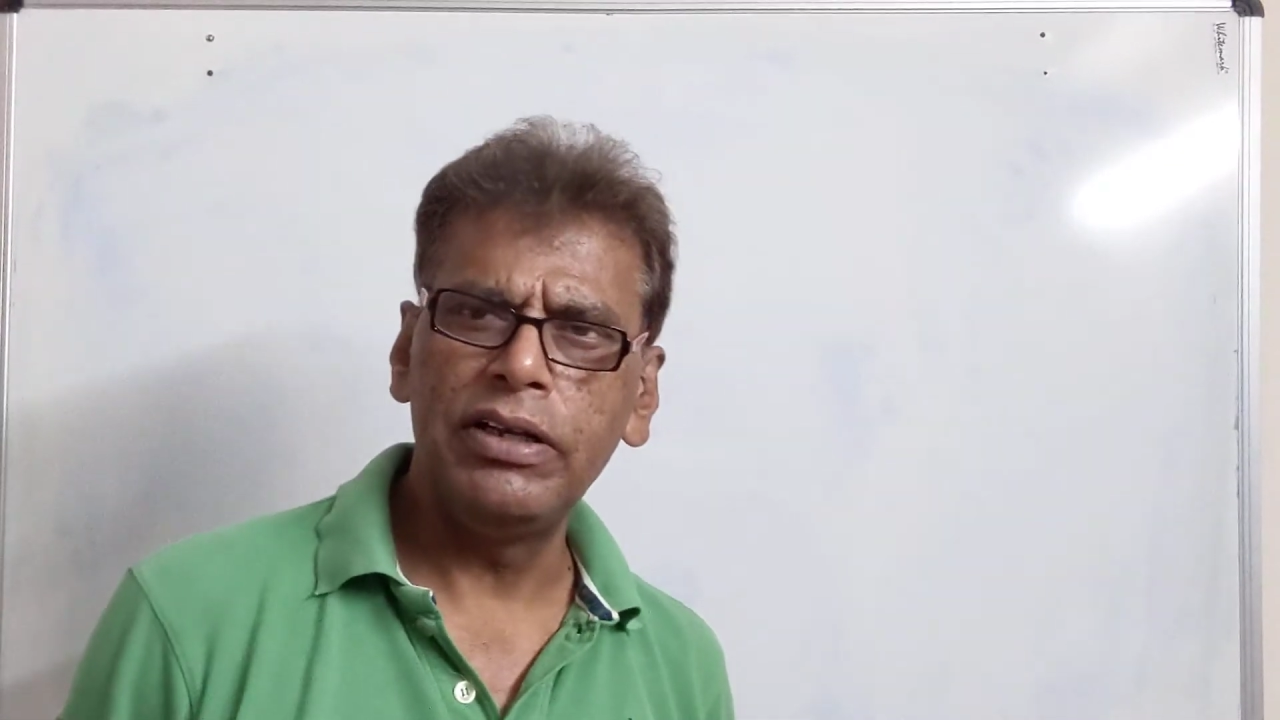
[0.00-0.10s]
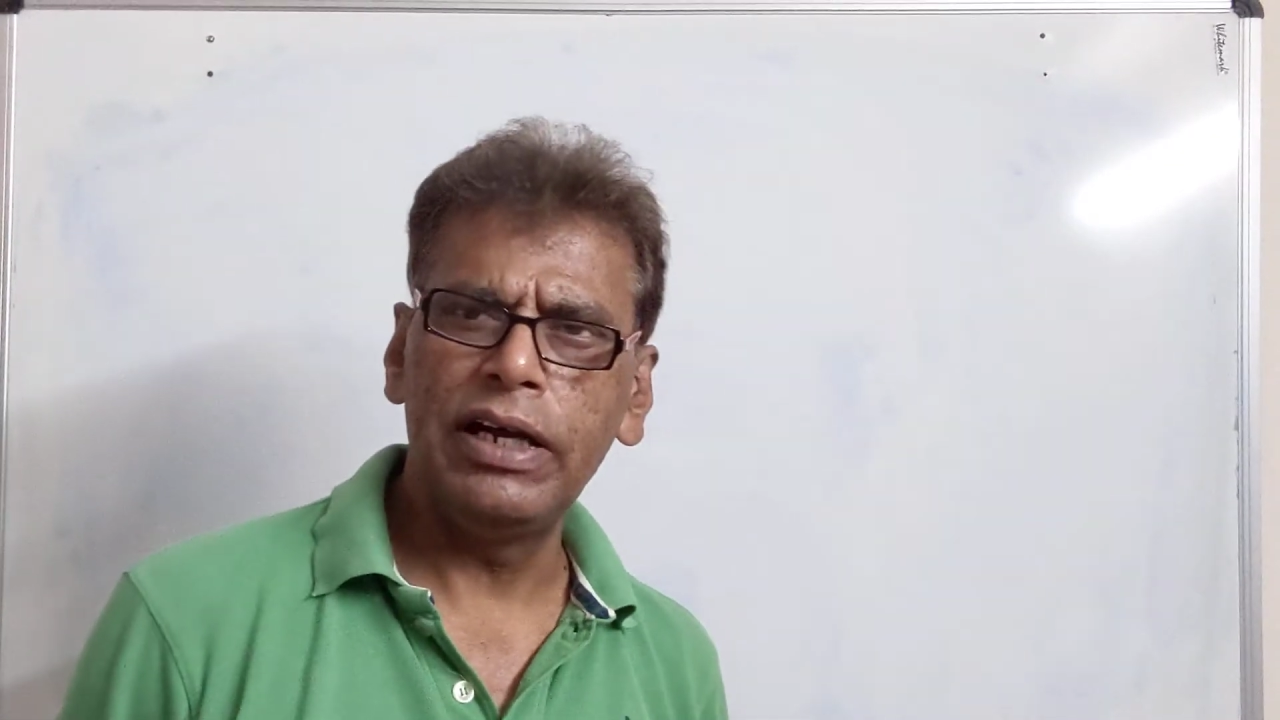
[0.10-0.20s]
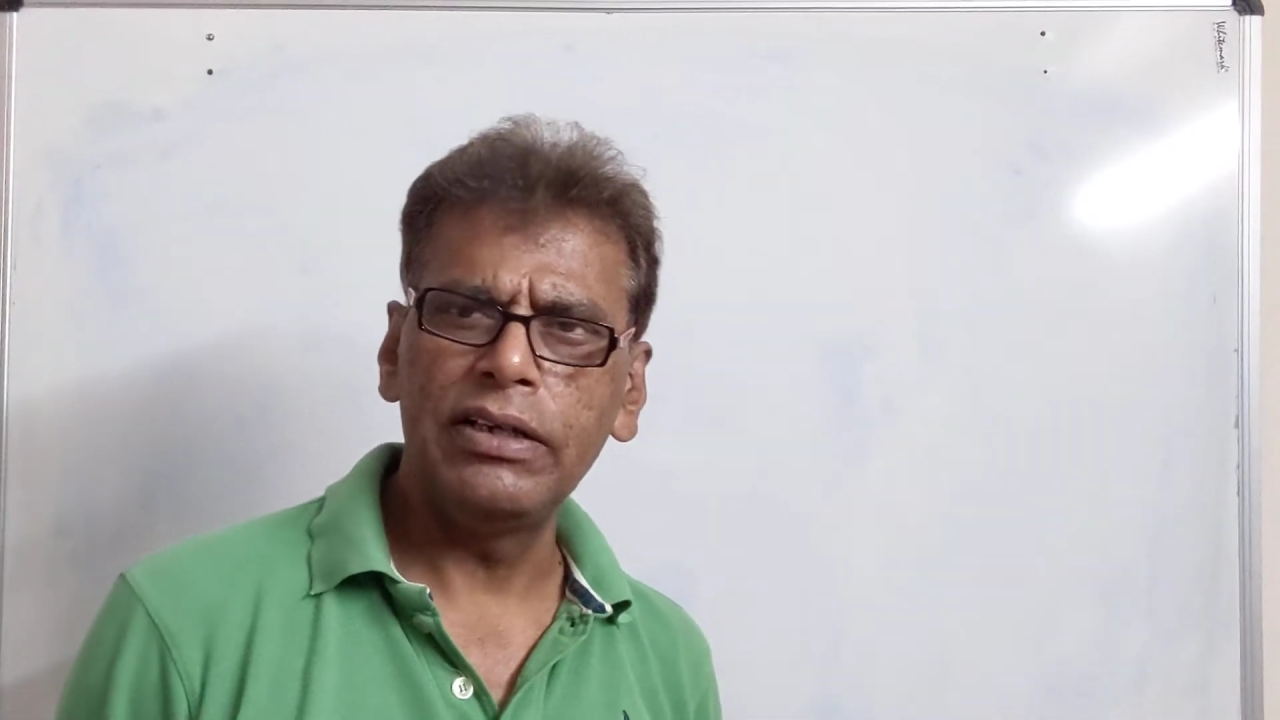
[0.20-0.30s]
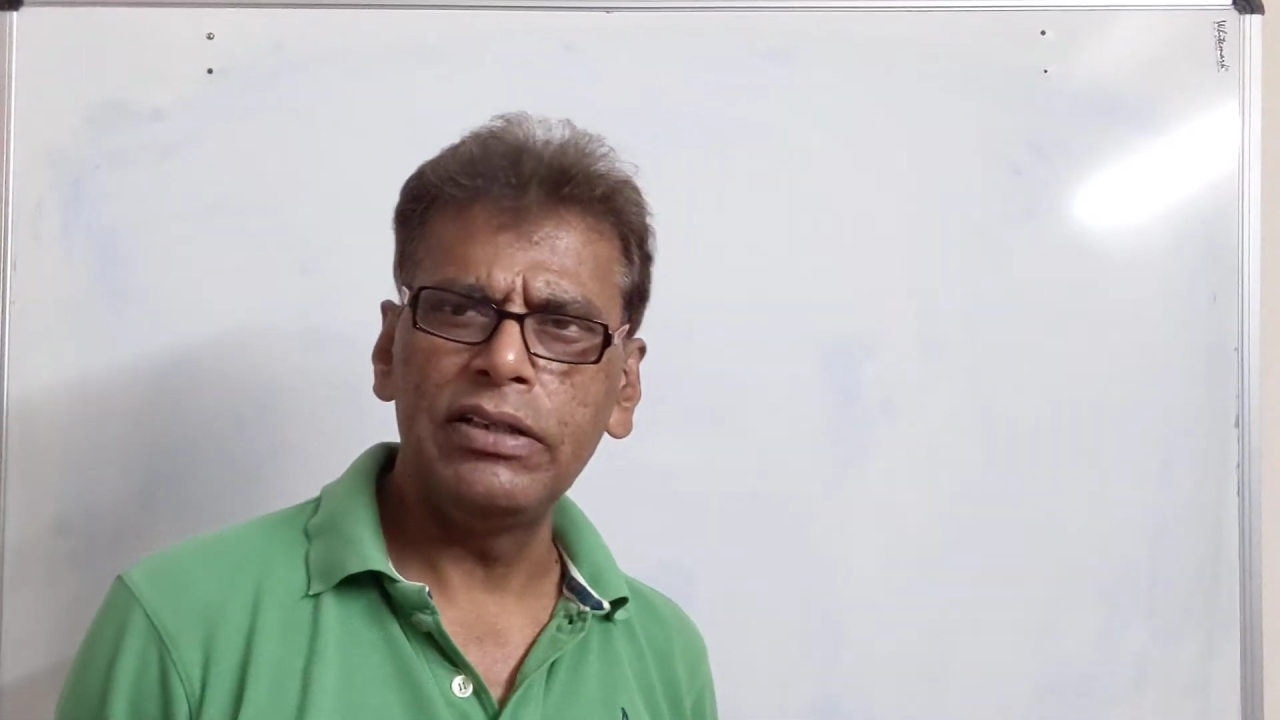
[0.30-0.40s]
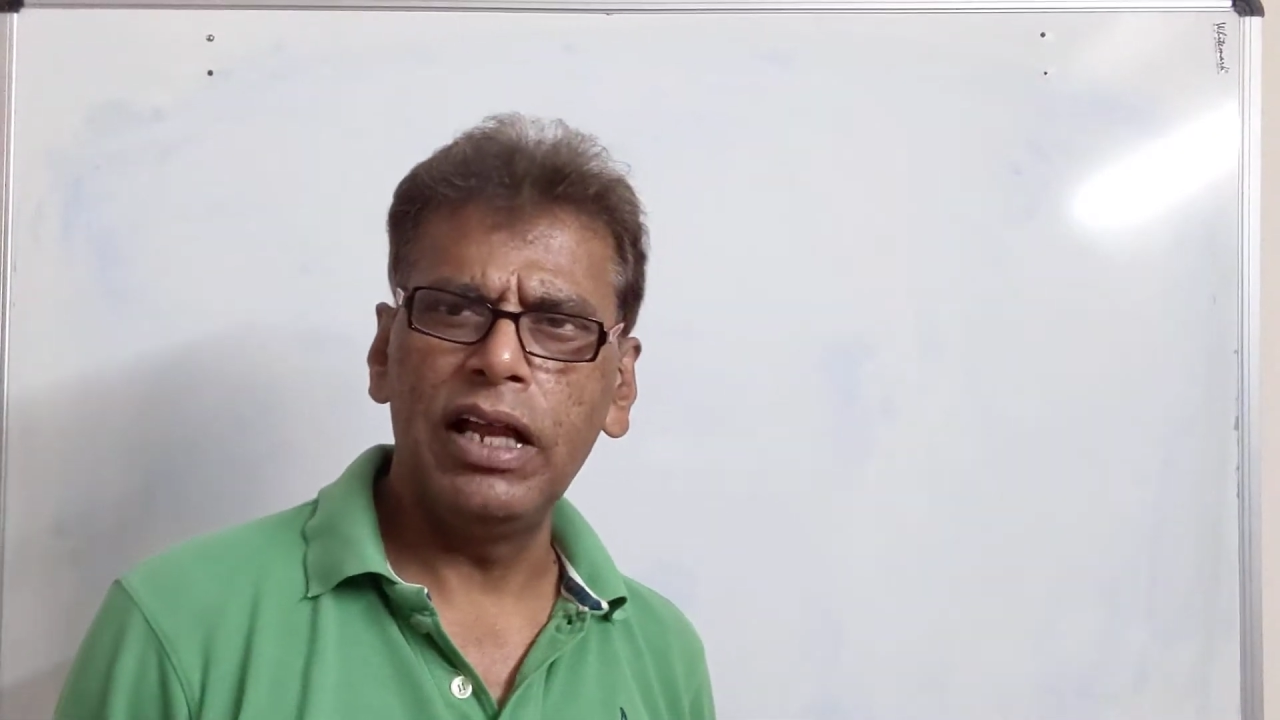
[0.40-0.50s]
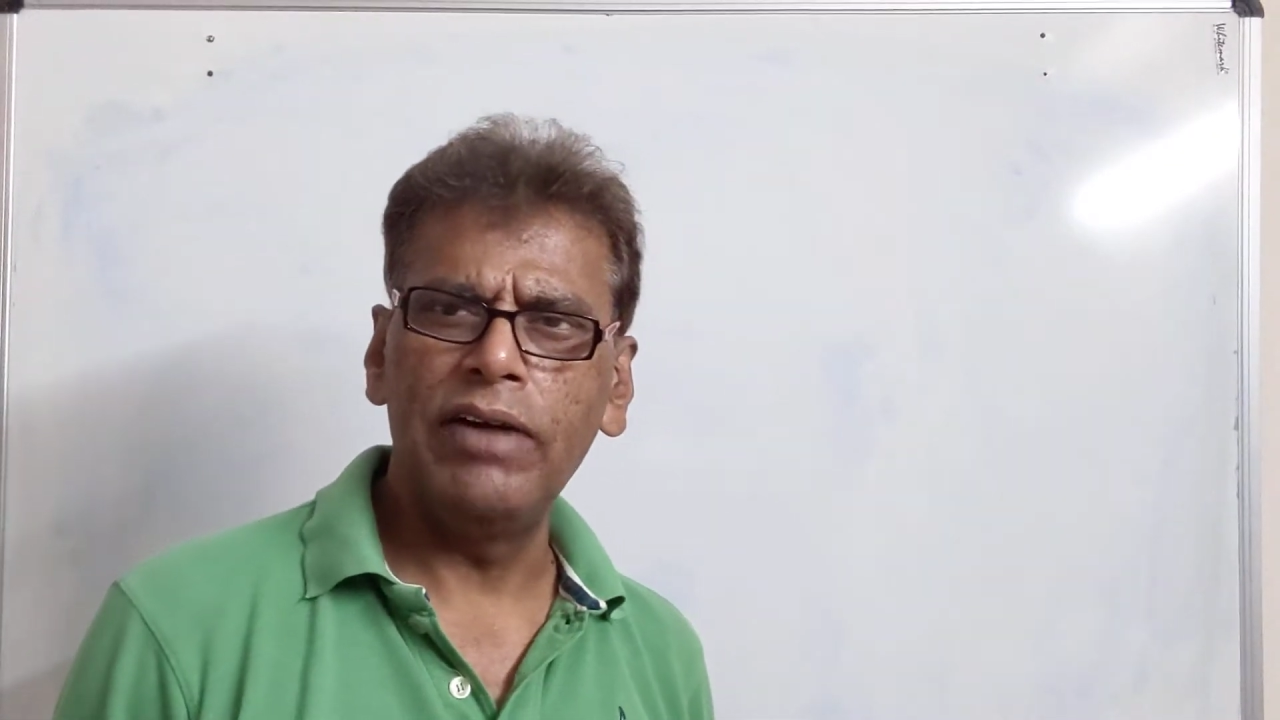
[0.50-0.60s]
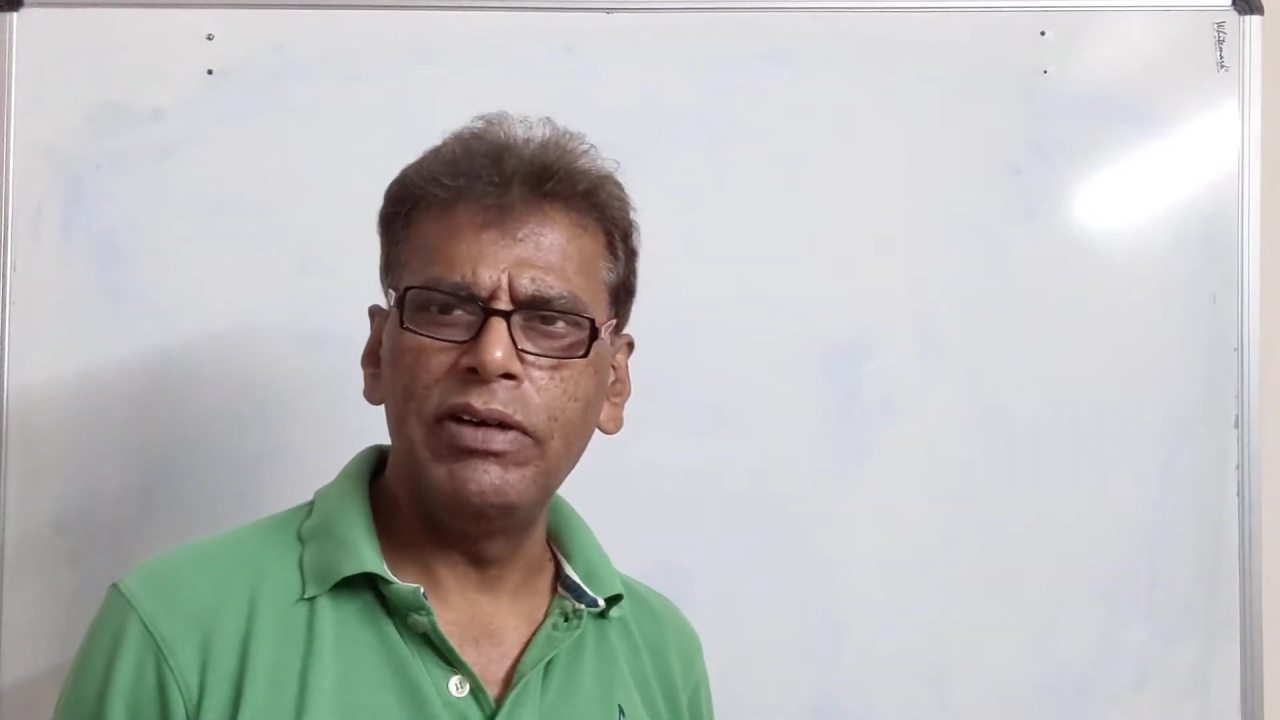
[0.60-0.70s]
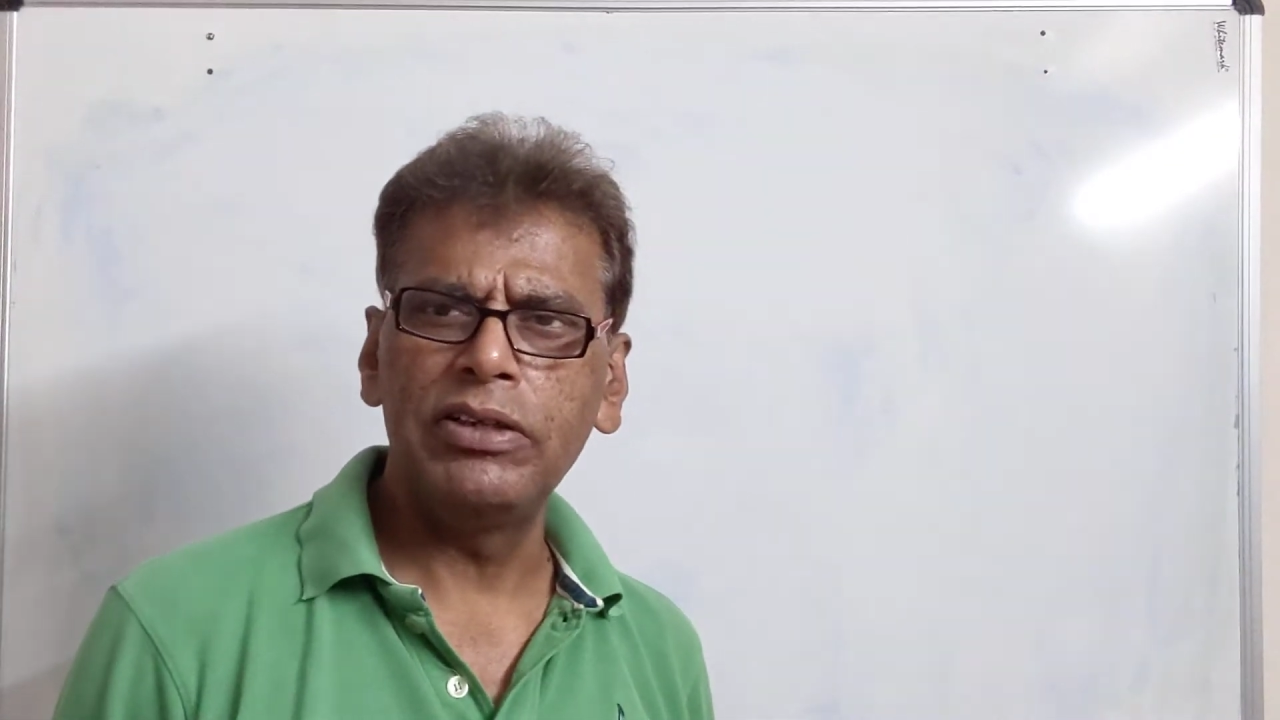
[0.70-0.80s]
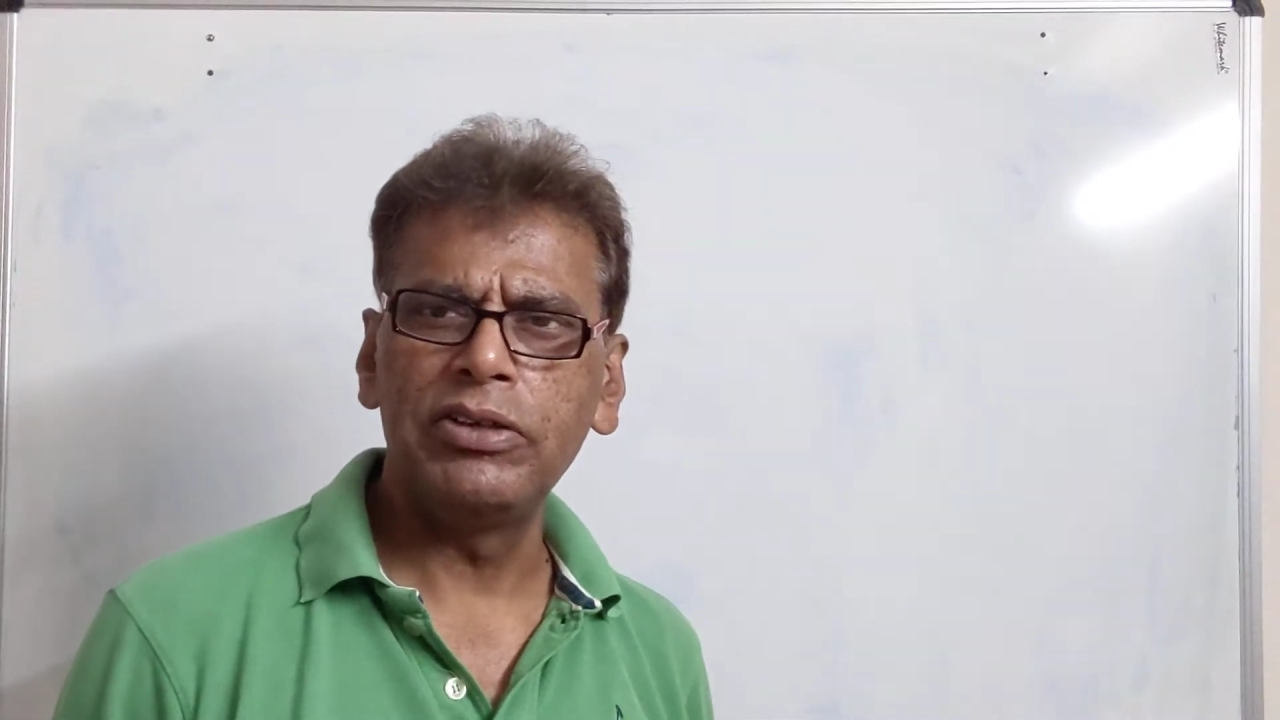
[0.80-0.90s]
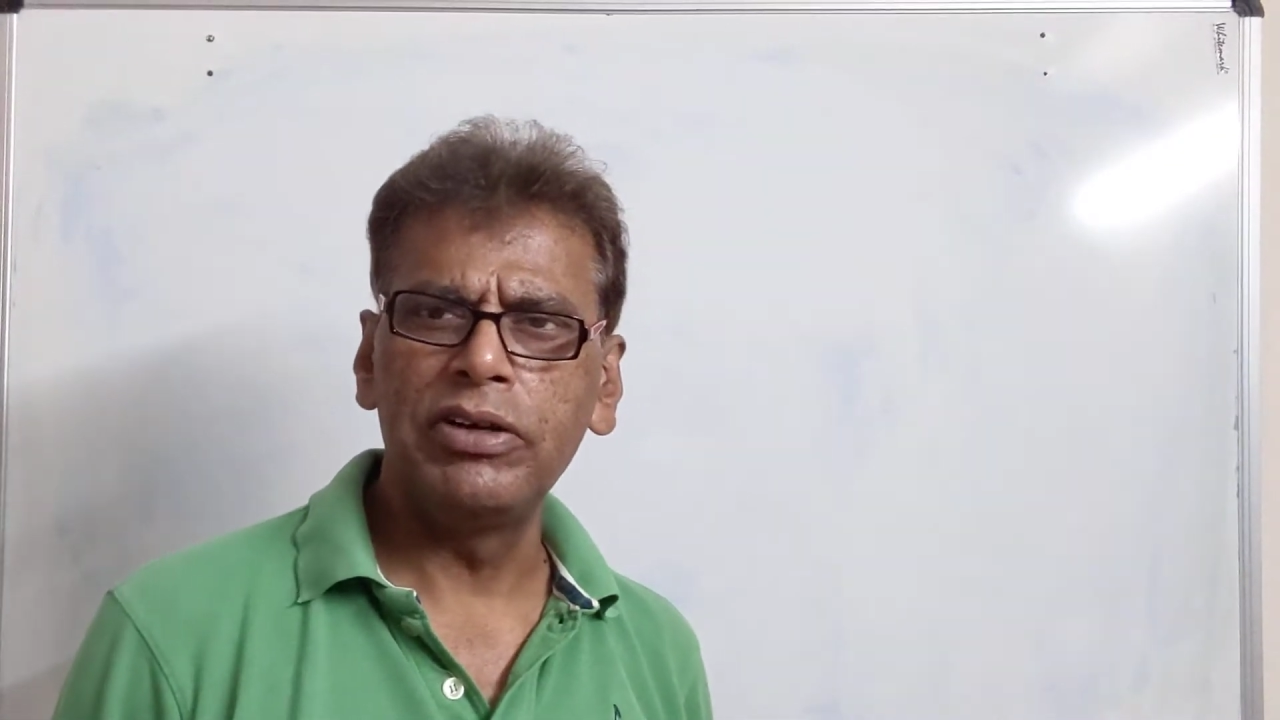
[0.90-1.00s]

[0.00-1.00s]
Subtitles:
that is 11th